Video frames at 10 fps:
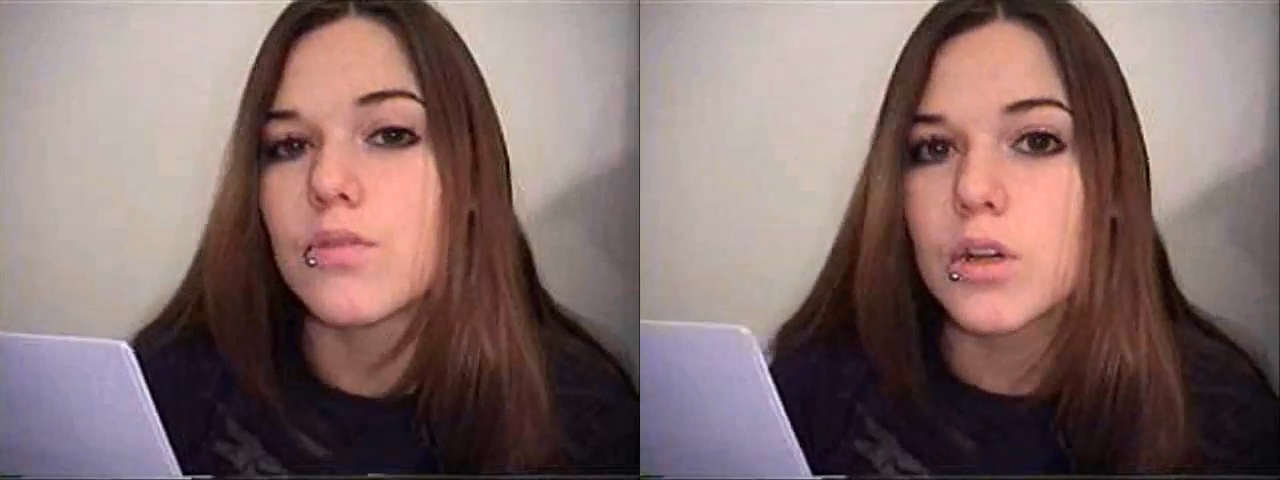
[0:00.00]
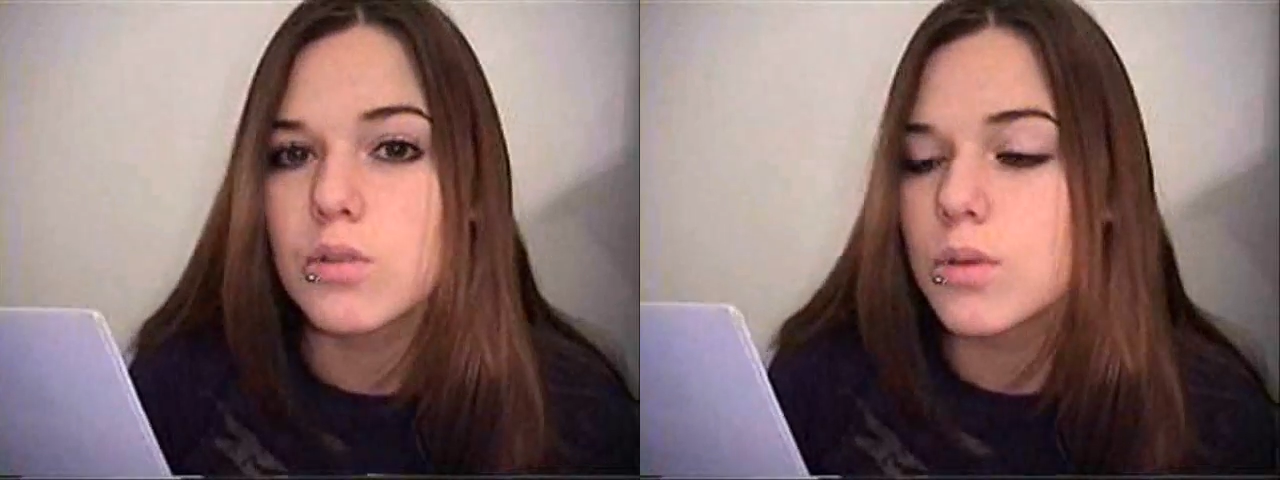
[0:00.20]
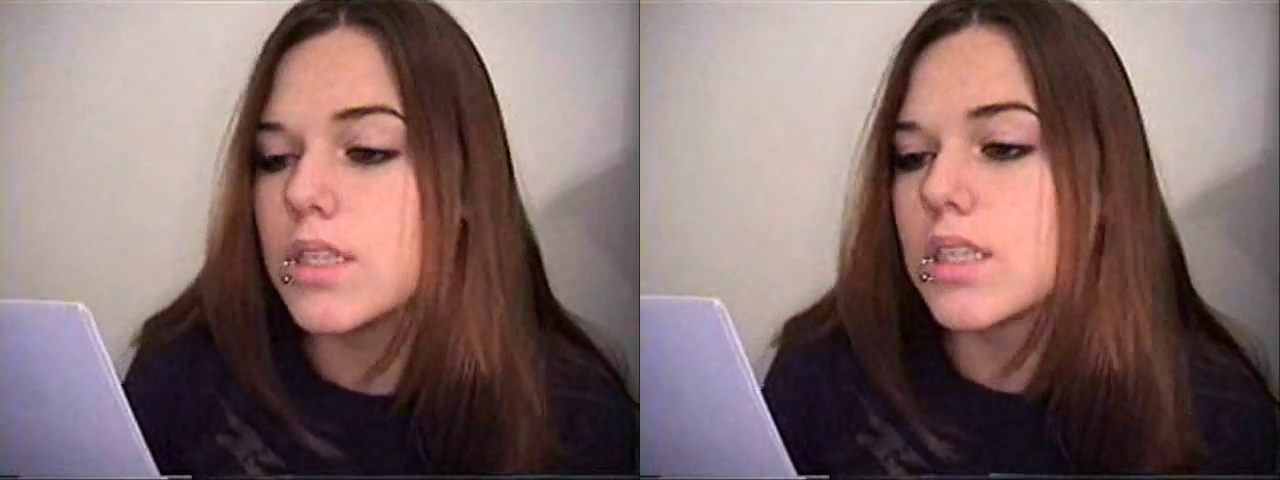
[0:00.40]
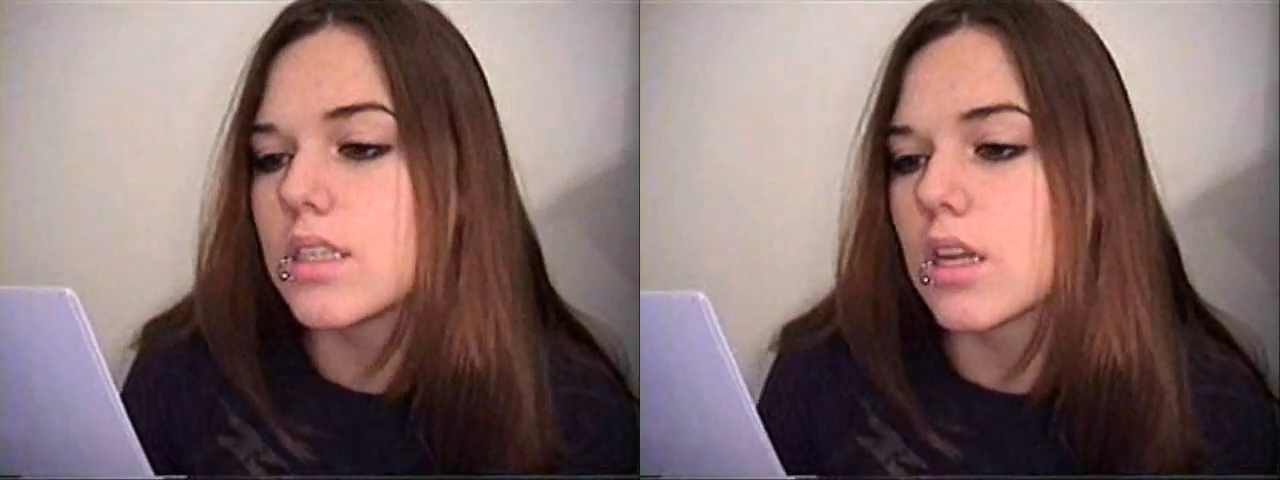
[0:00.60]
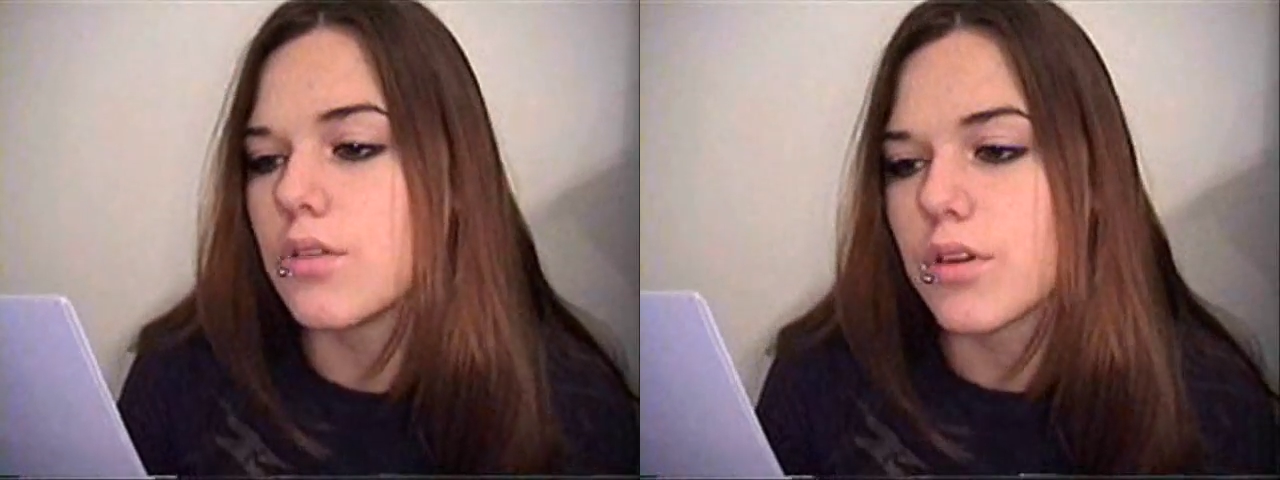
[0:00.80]
The first one
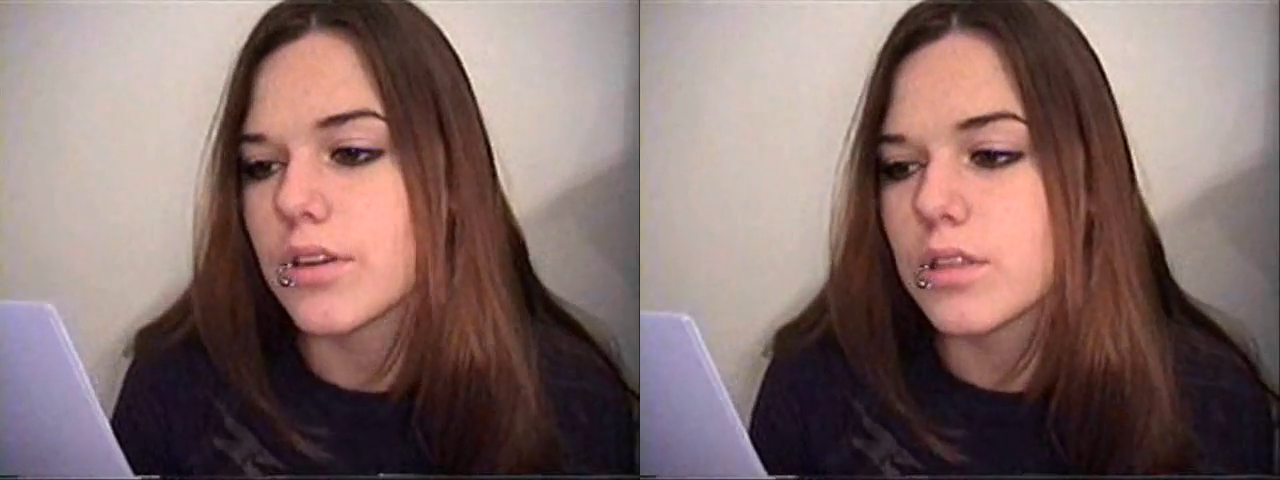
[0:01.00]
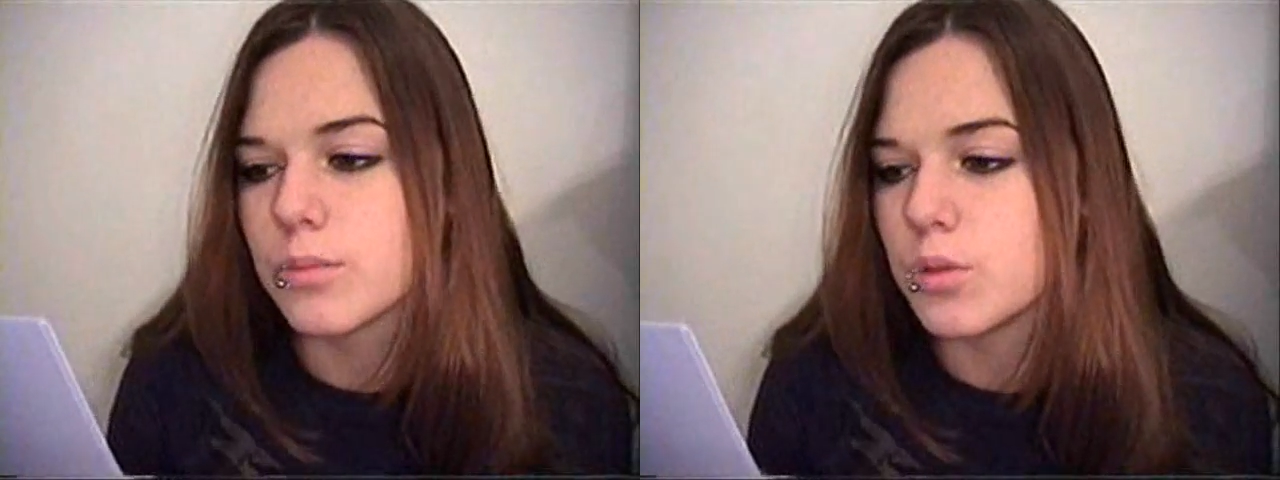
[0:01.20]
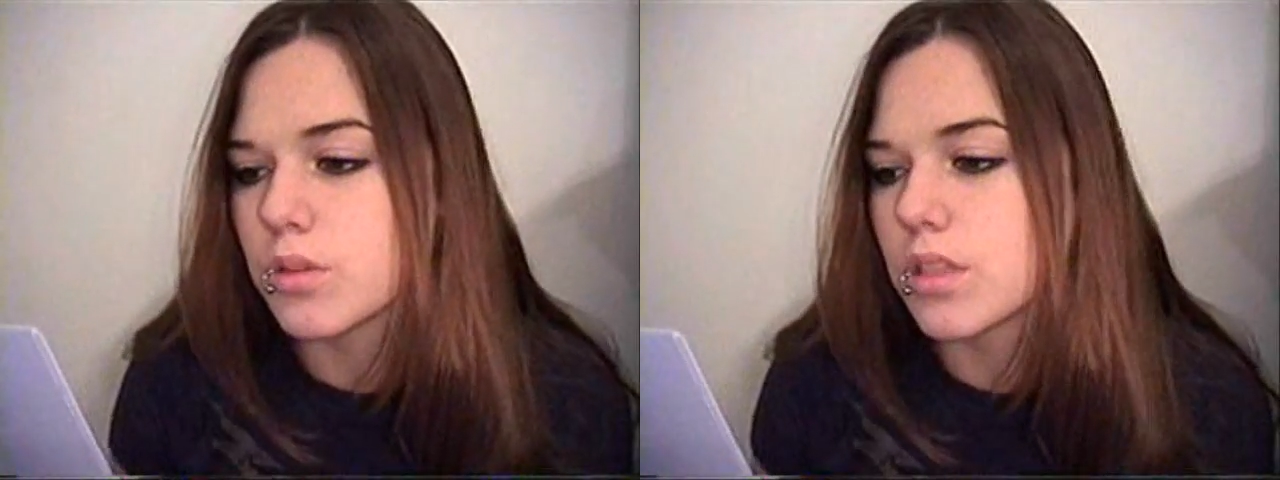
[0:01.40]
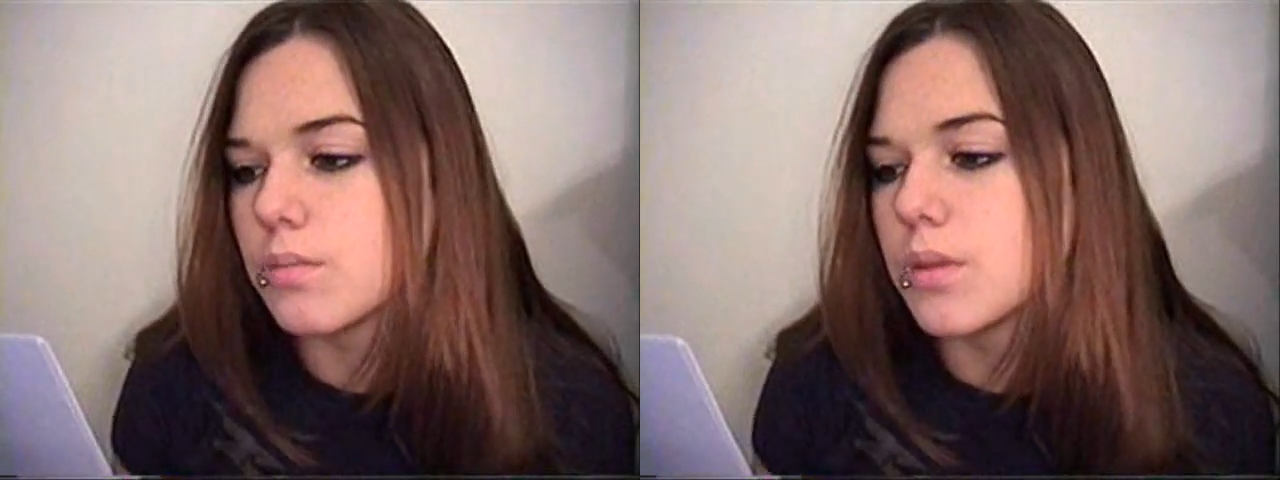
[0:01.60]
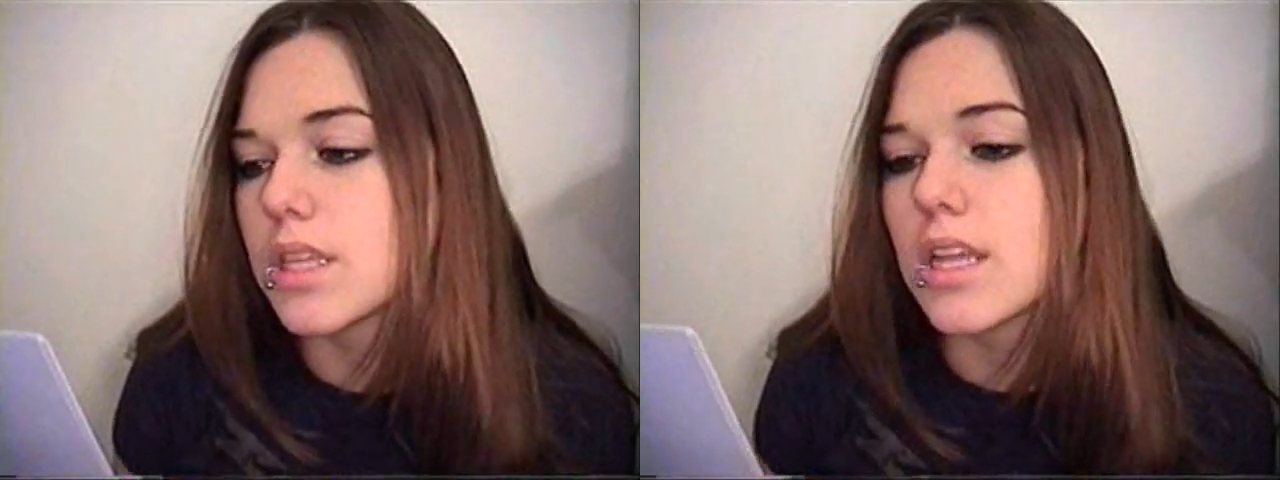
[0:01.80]
didn't go very
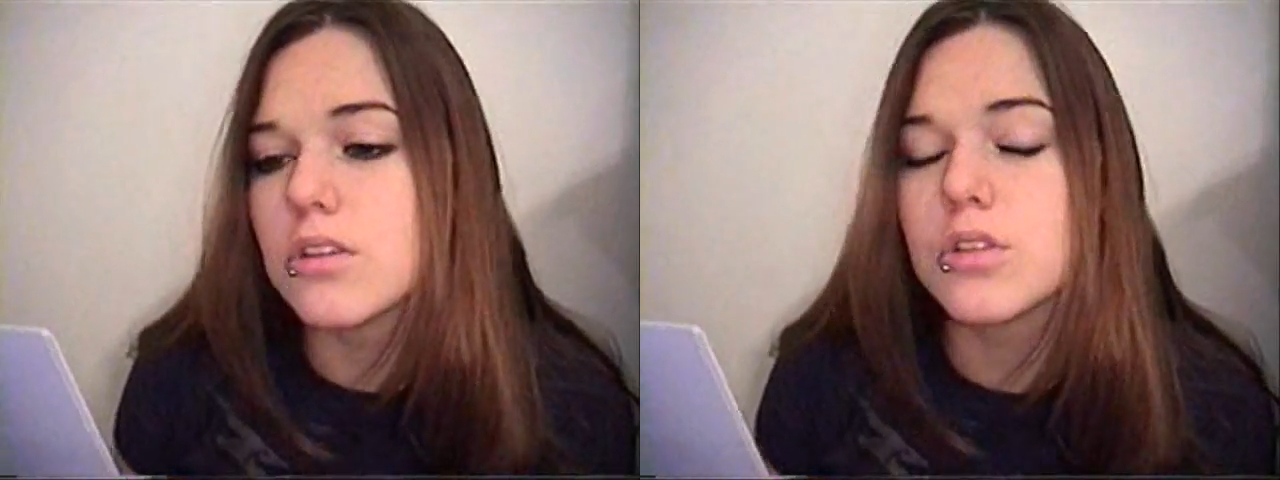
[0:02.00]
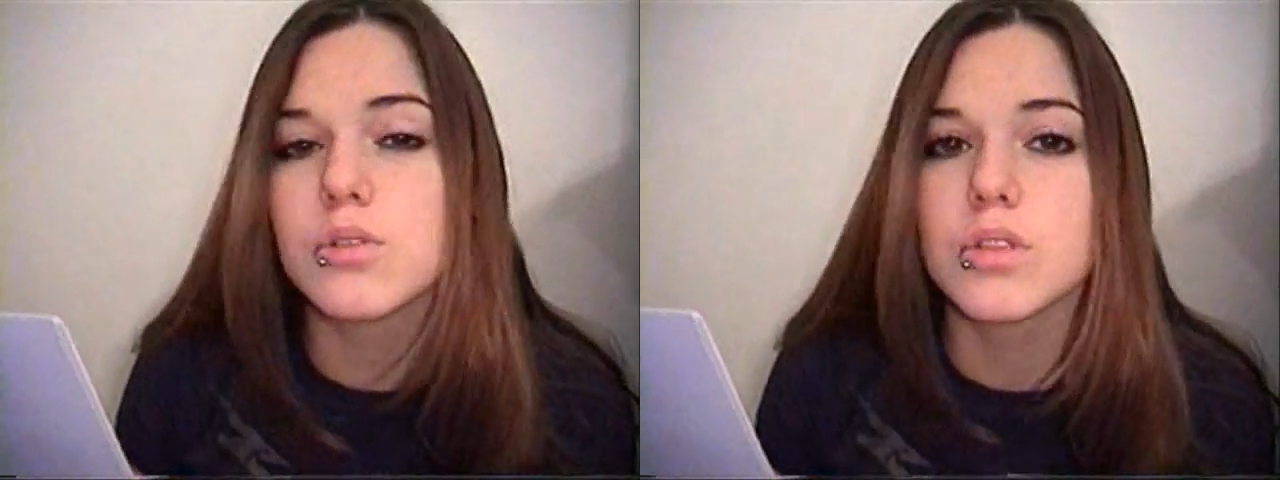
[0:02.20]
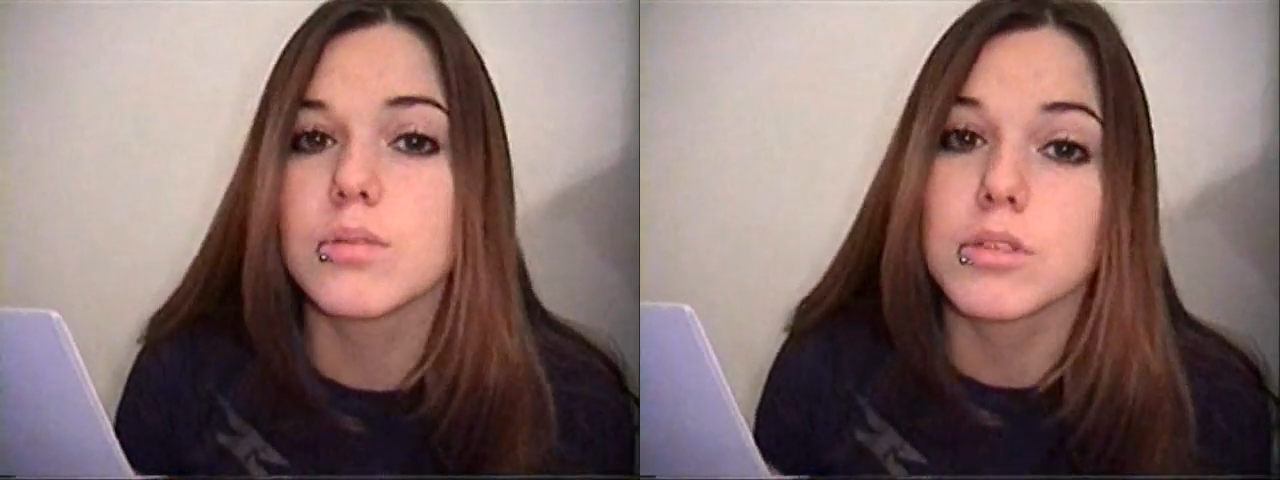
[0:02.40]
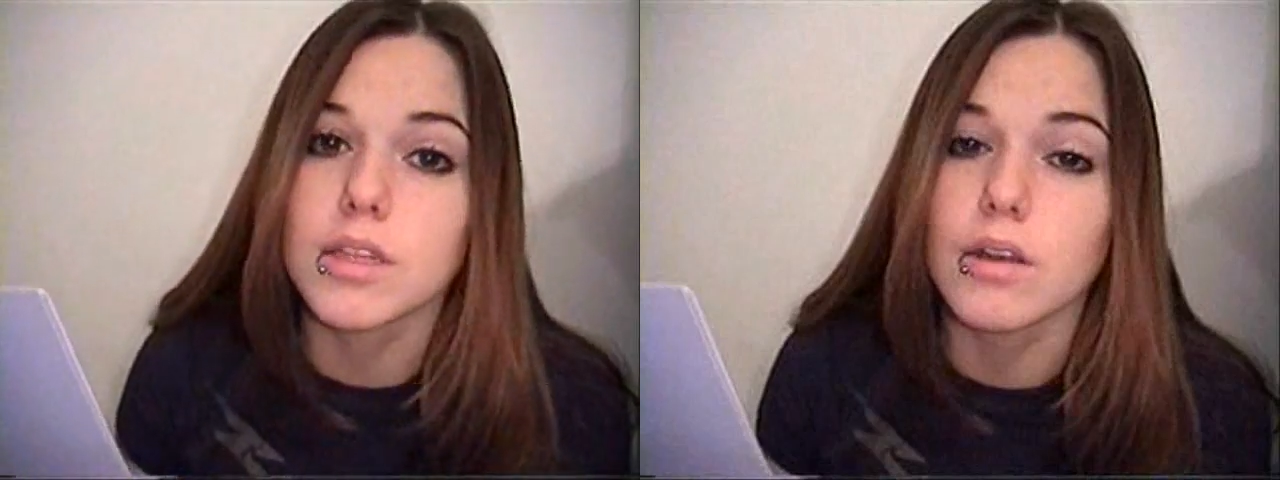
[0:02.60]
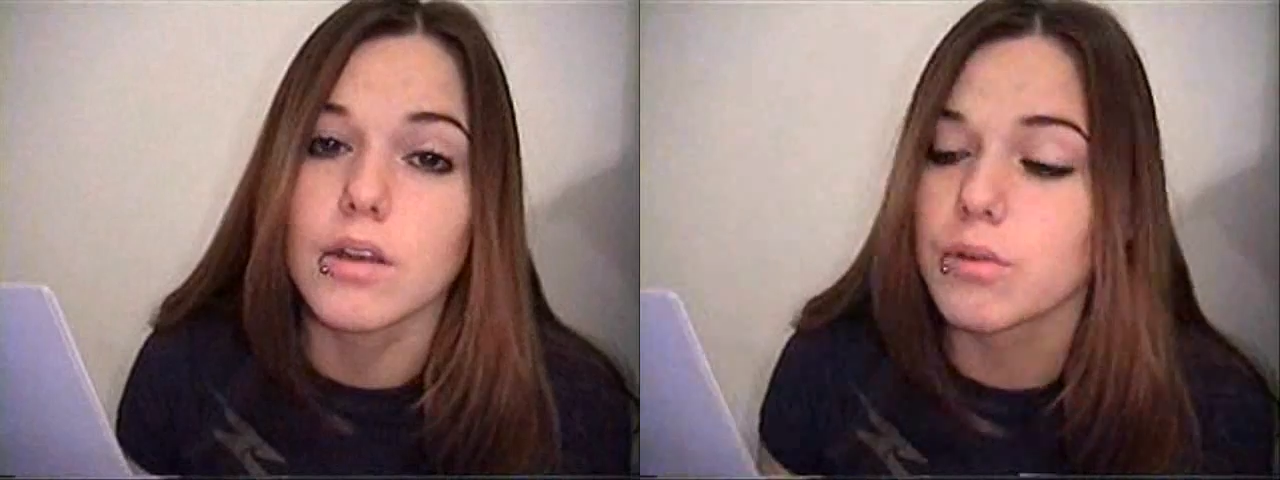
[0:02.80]
smoothly, but the other 2 seemed to sound